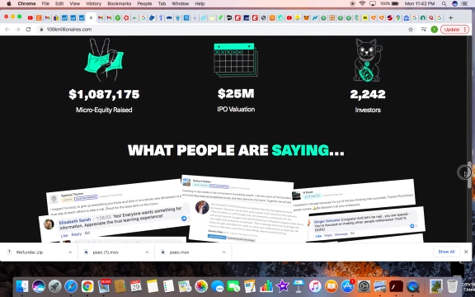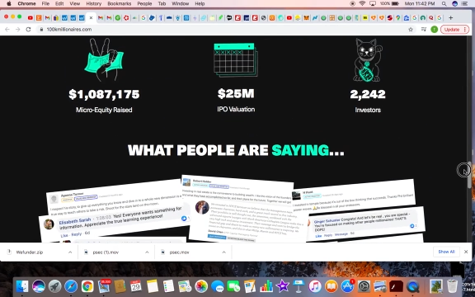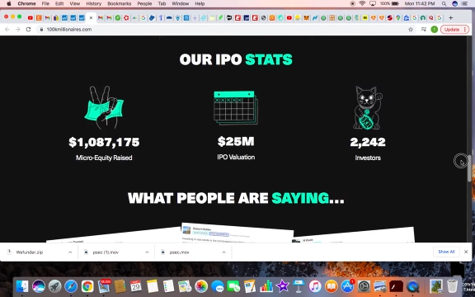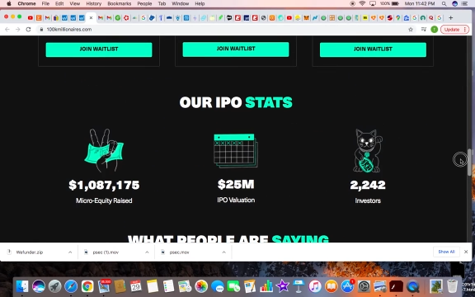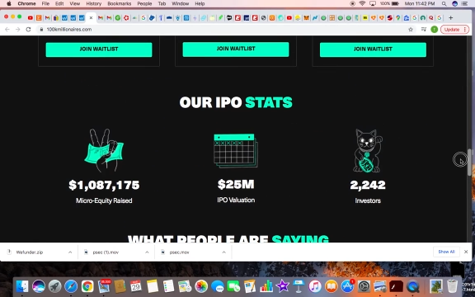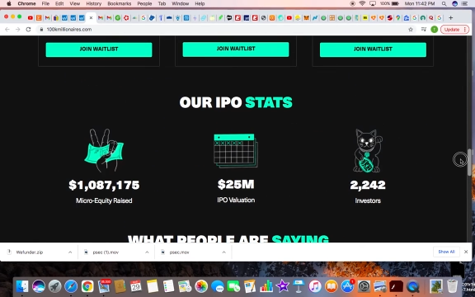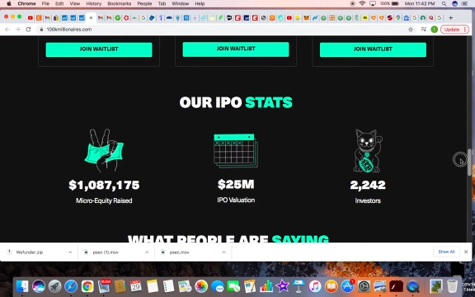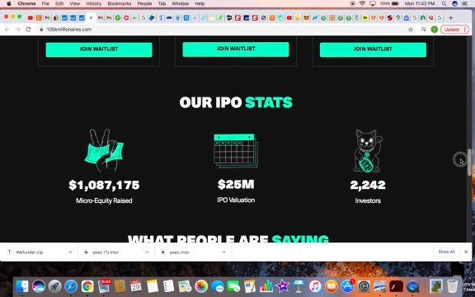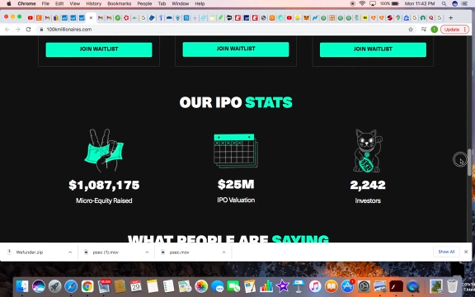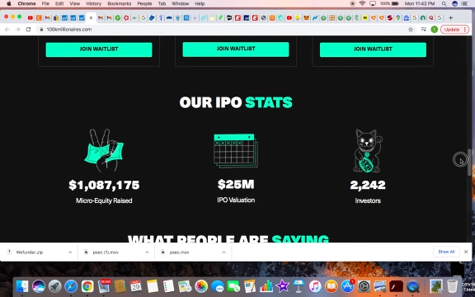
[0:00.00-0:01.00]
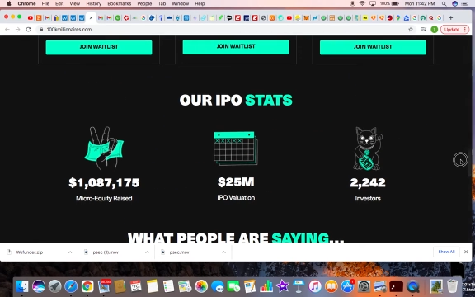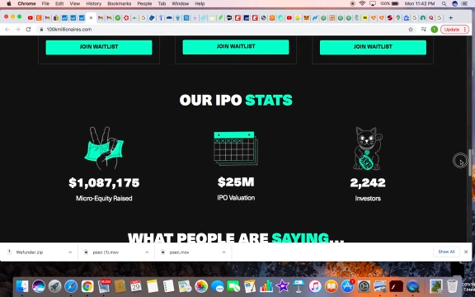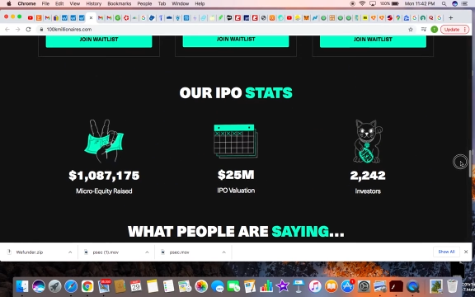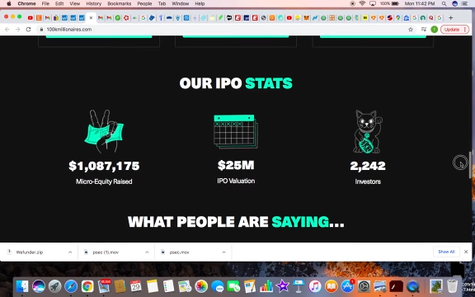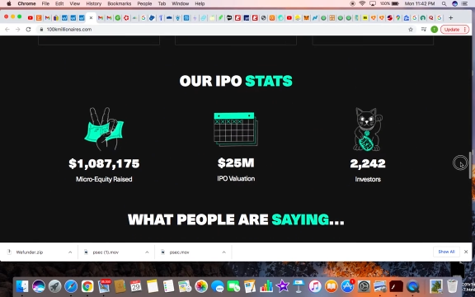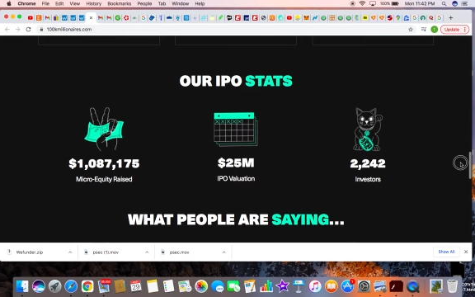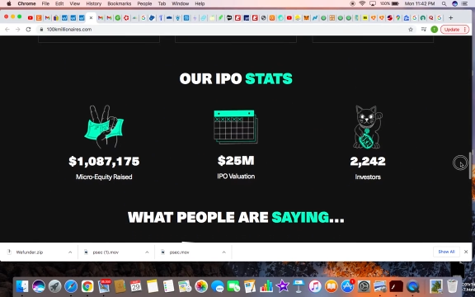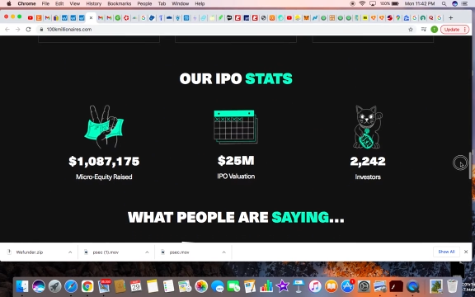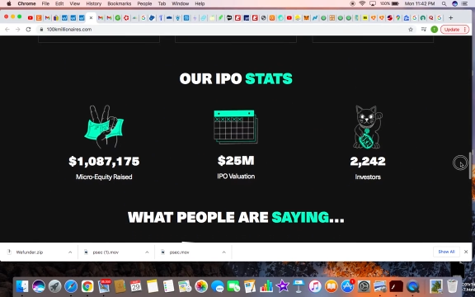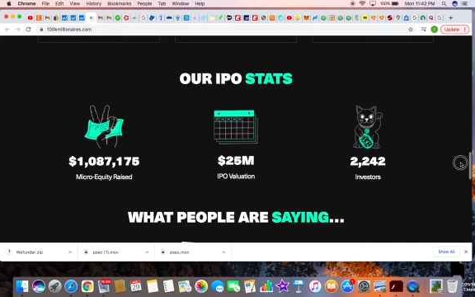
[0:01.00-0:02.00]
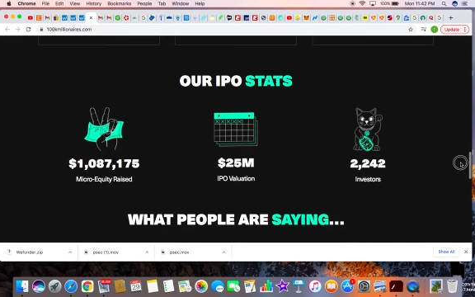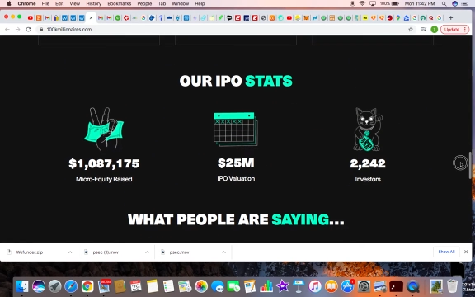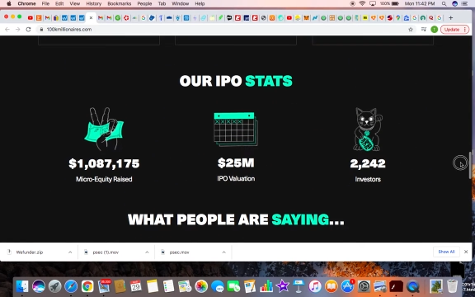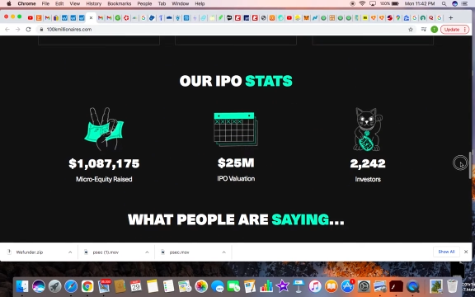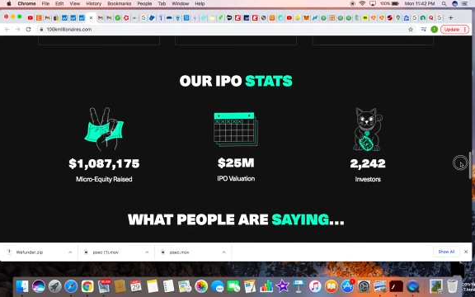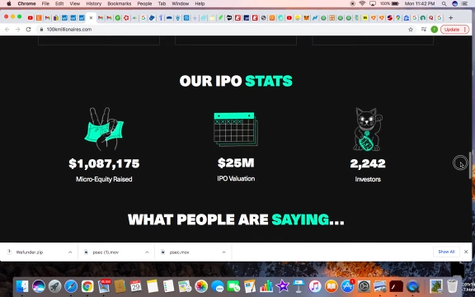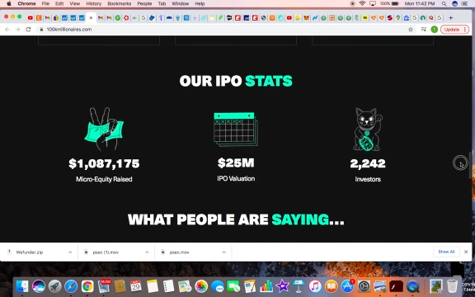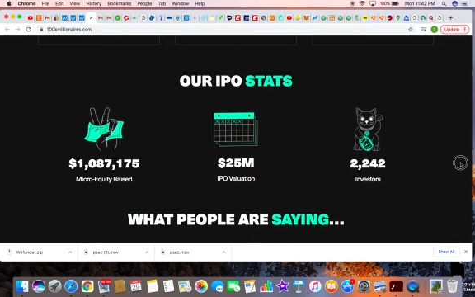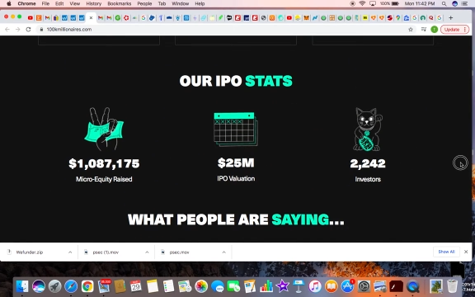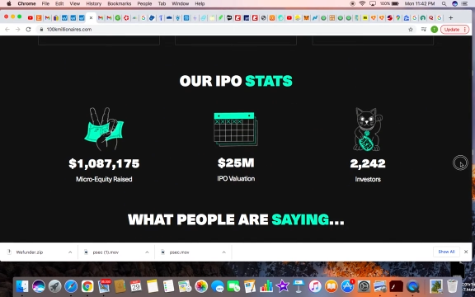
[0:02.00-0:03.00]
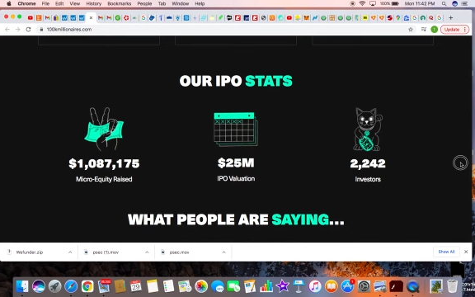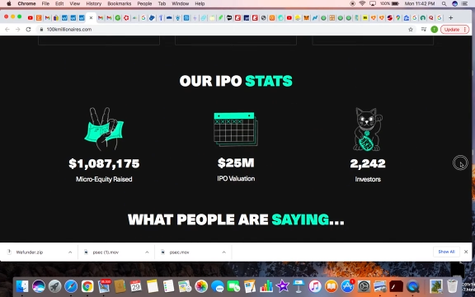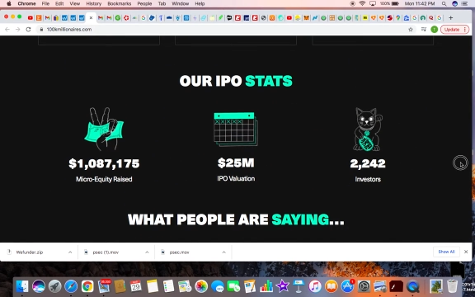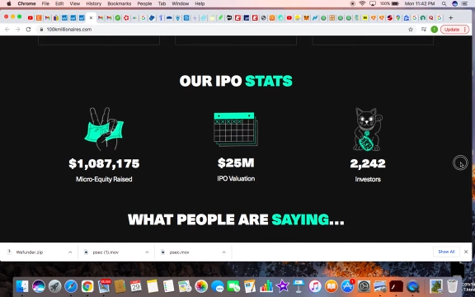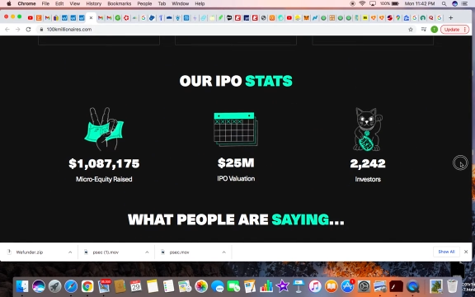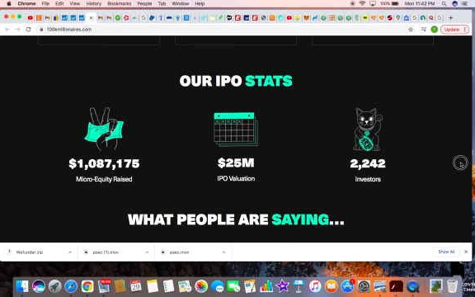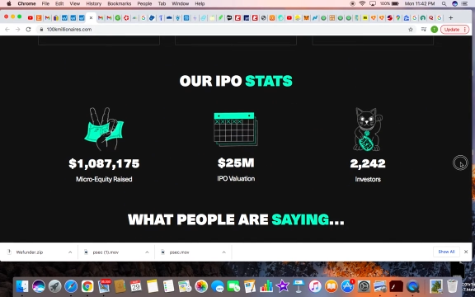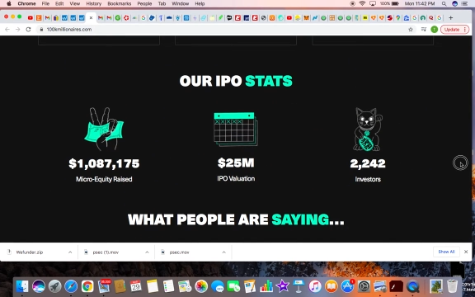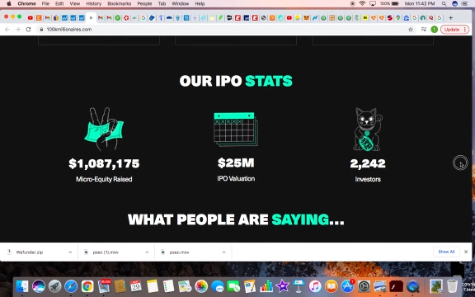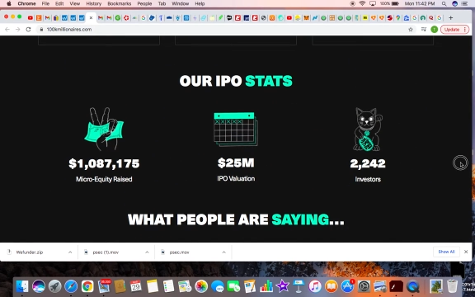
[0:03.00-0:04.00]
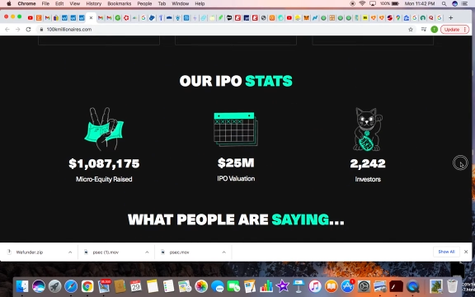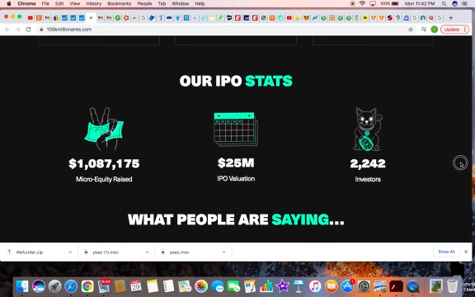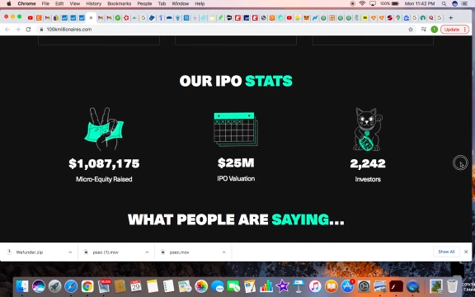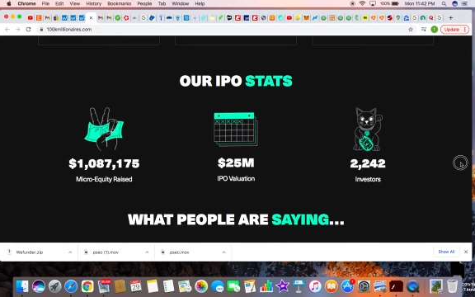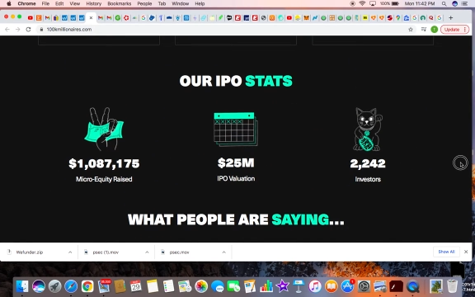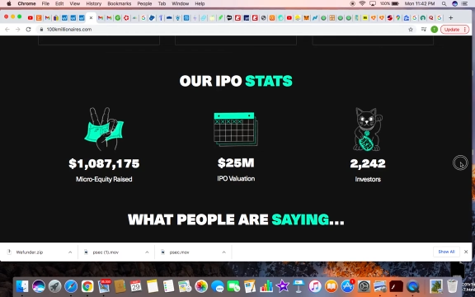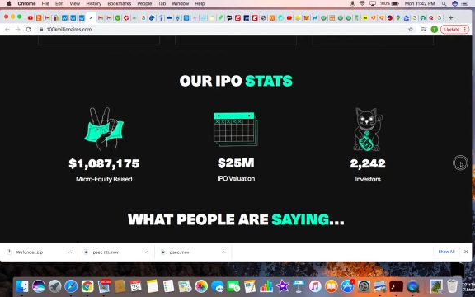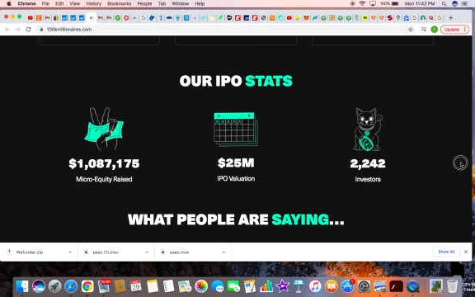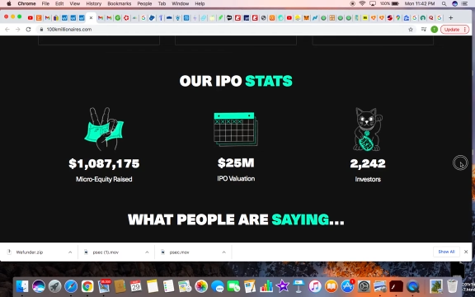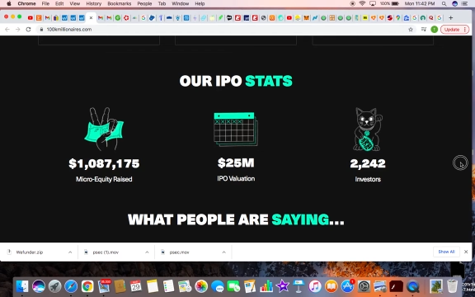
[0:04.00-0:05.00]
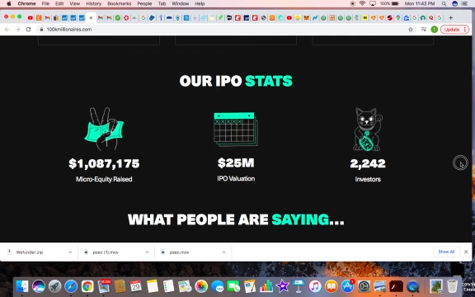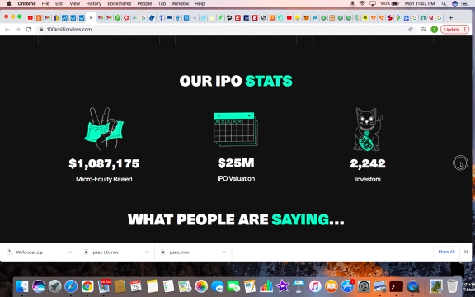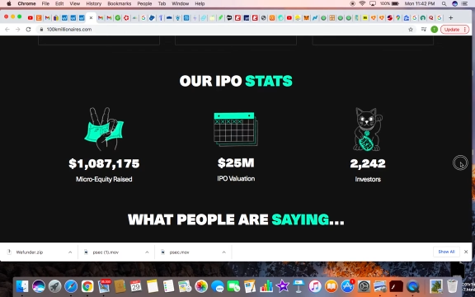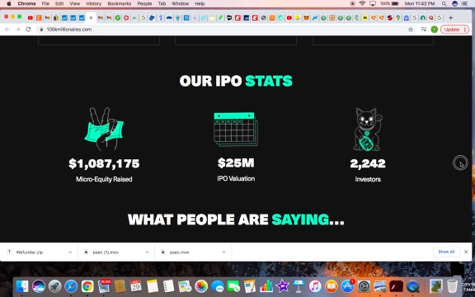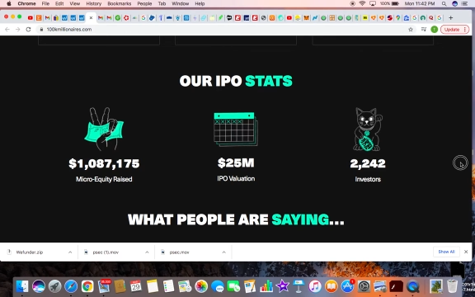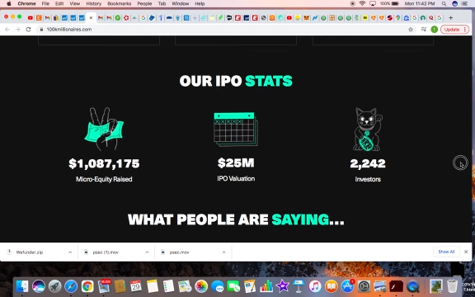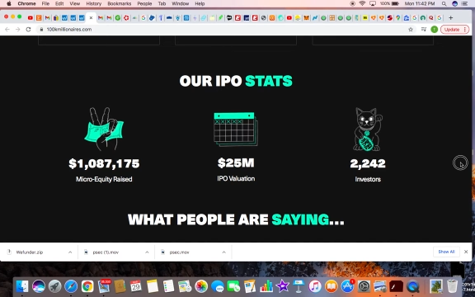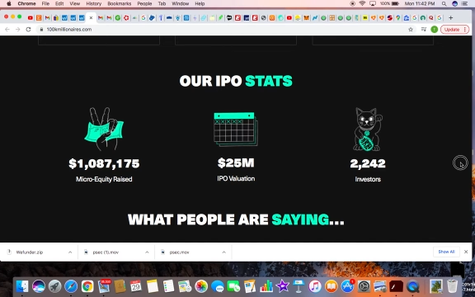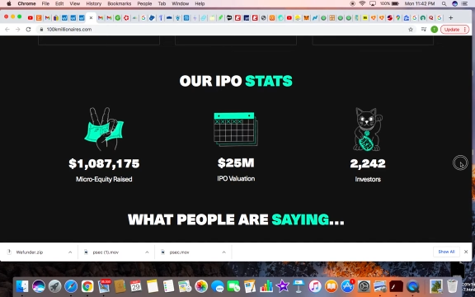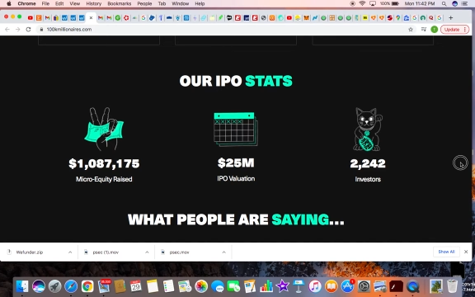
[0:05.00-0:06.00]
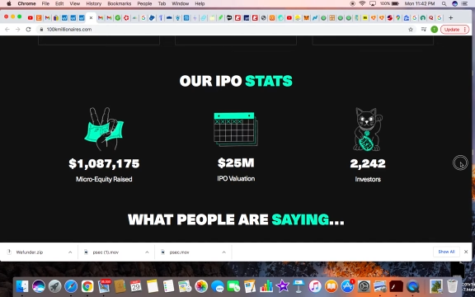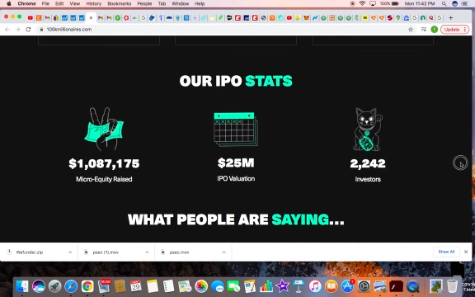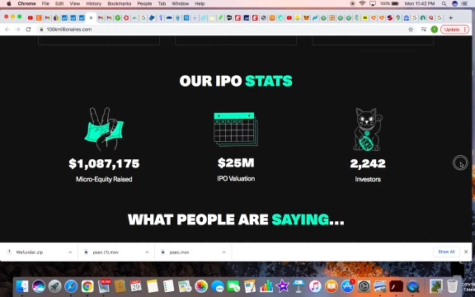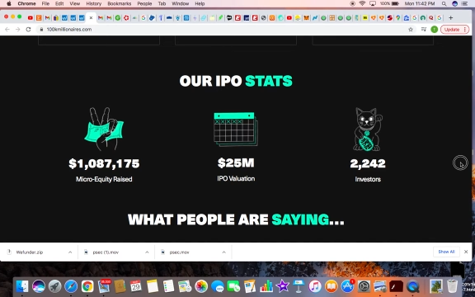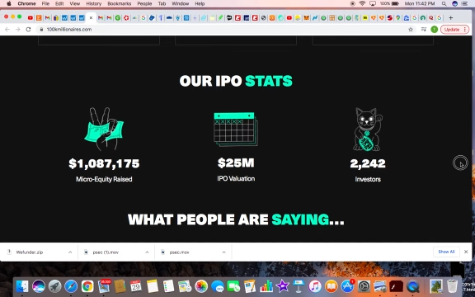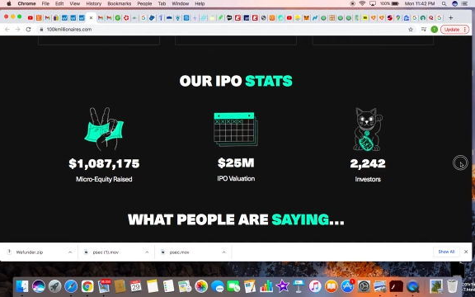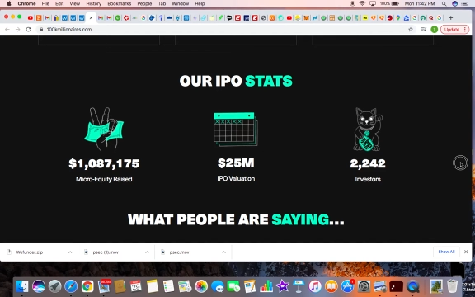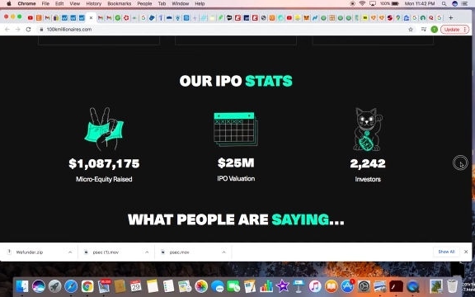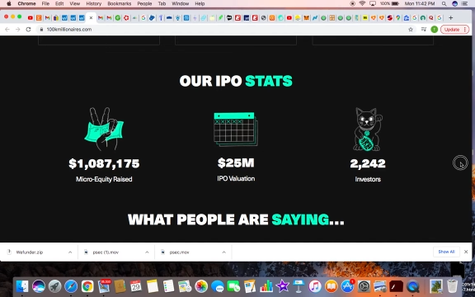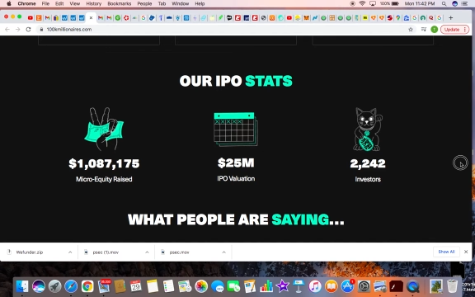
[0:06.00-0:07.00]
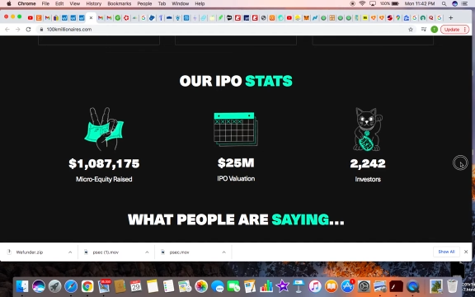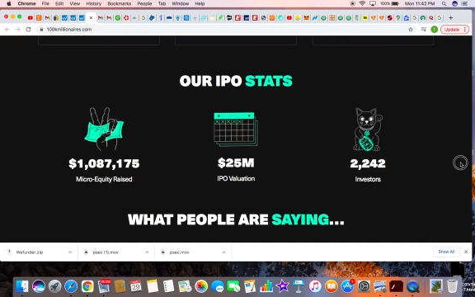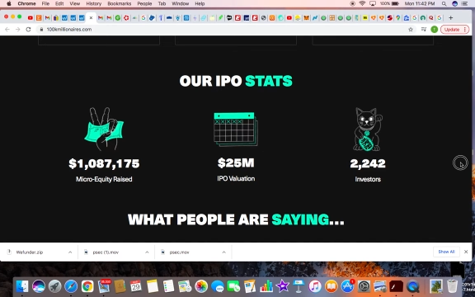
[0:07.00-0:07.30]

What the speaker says: No face is visible, so there are no lips to read.